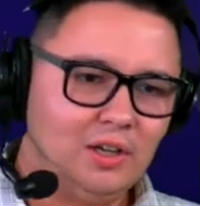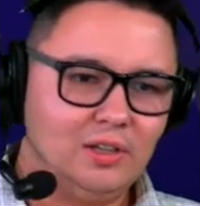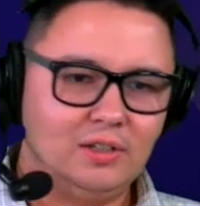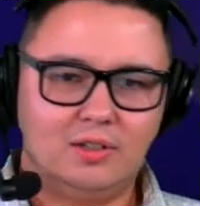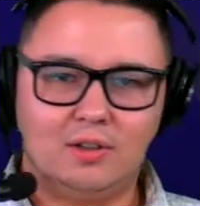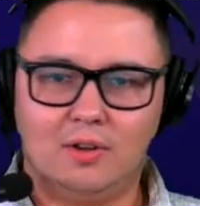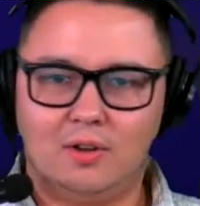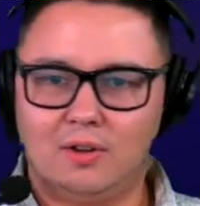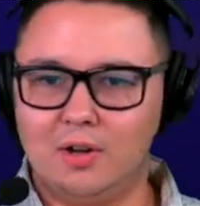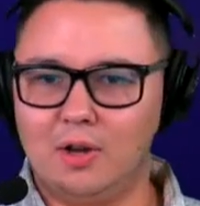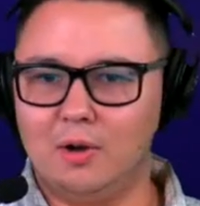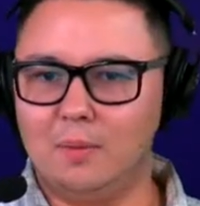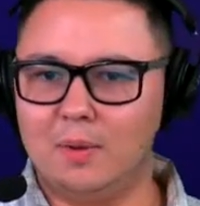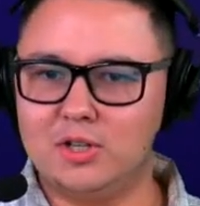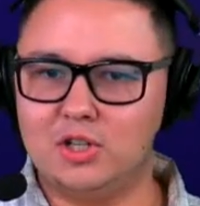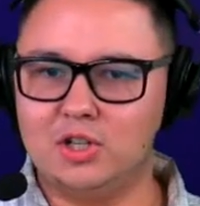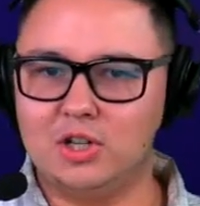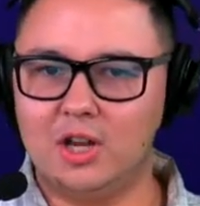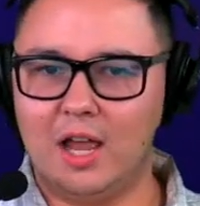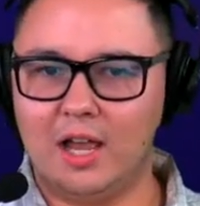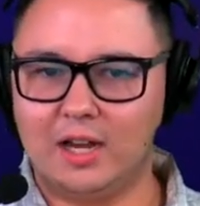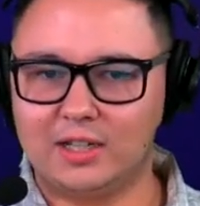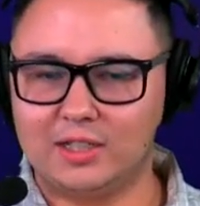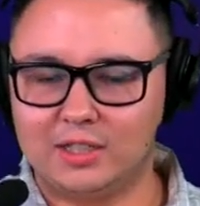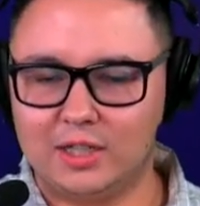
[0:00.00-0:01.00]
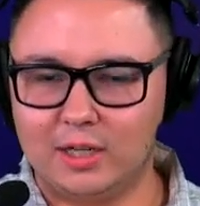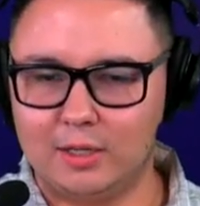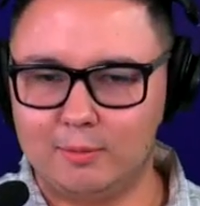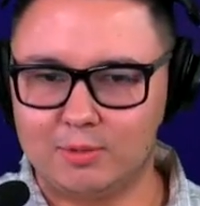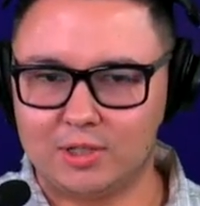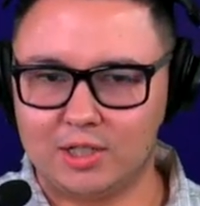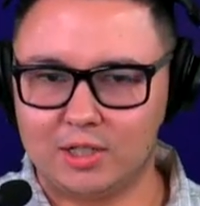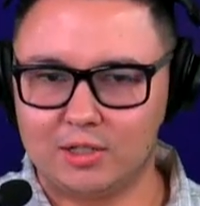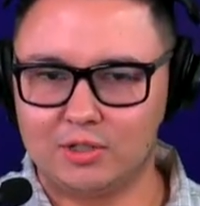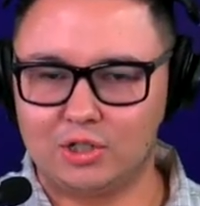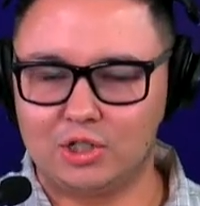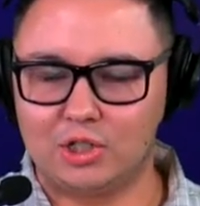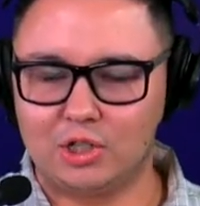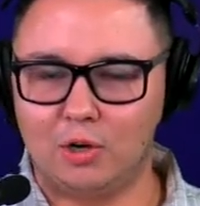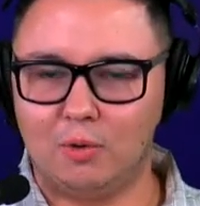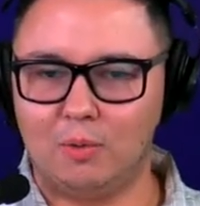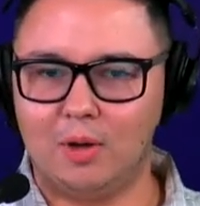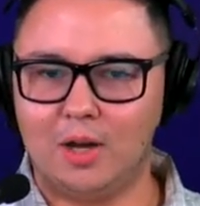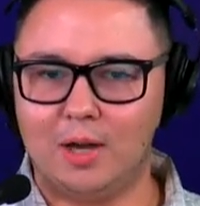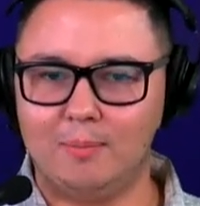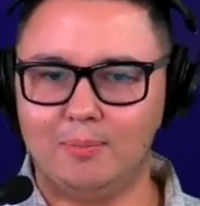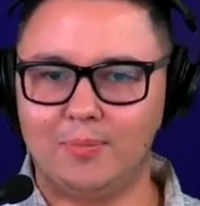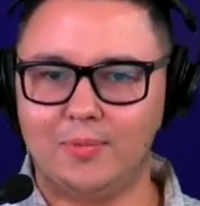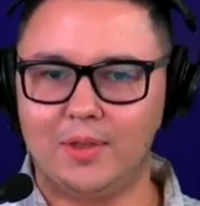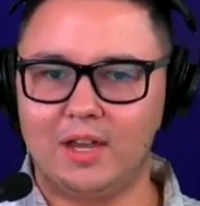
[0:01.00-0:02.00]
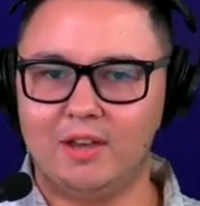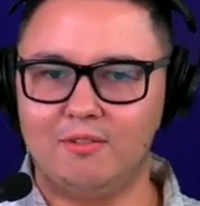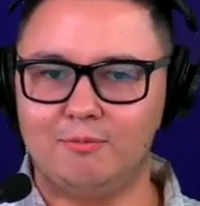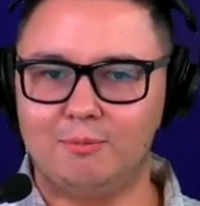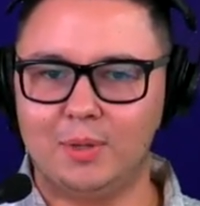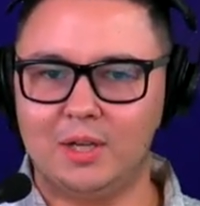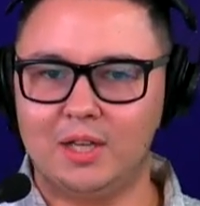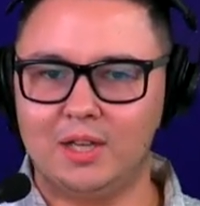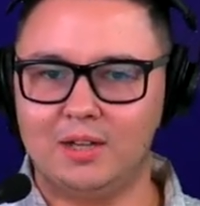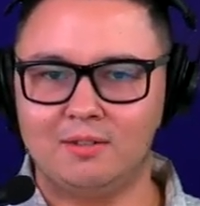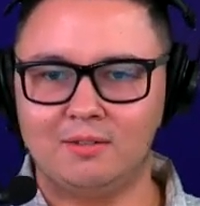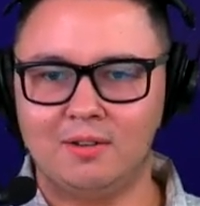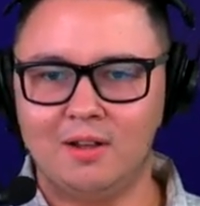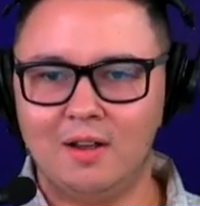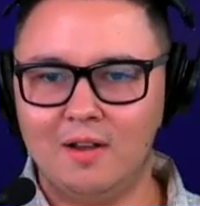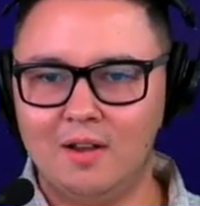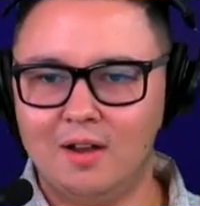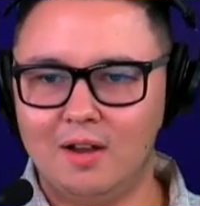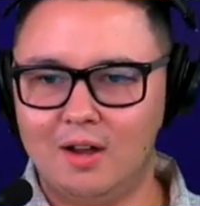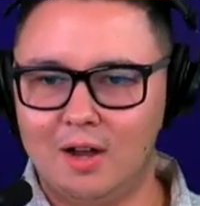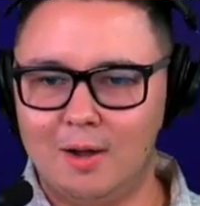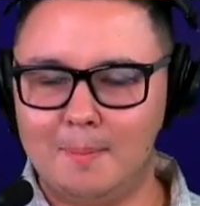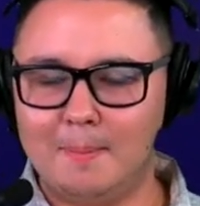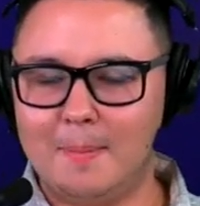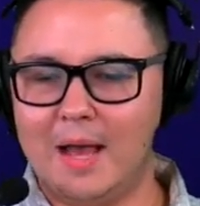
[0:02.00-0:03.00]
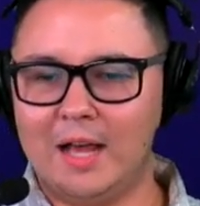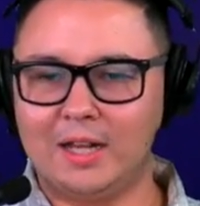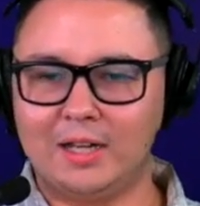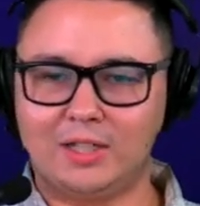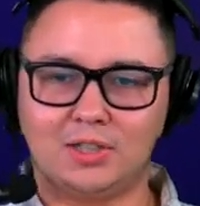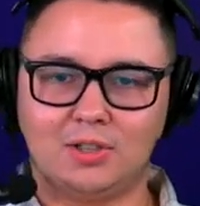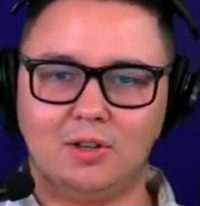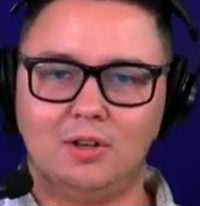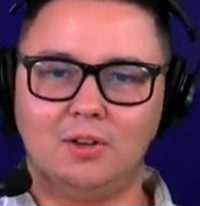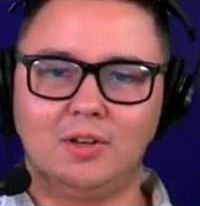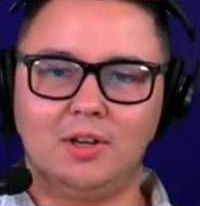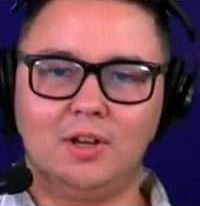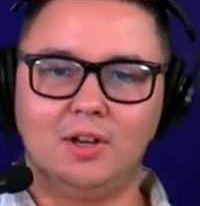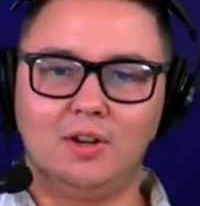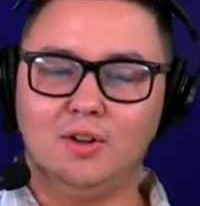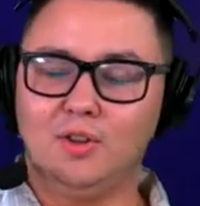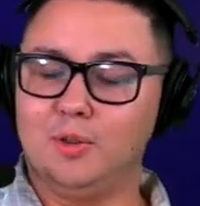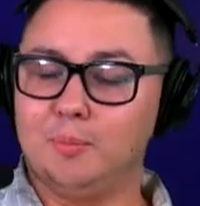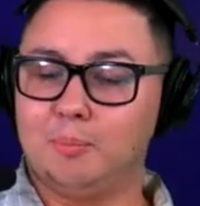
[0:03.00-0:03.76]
Don't know what Jags team's going to show up. They've been a mess all year.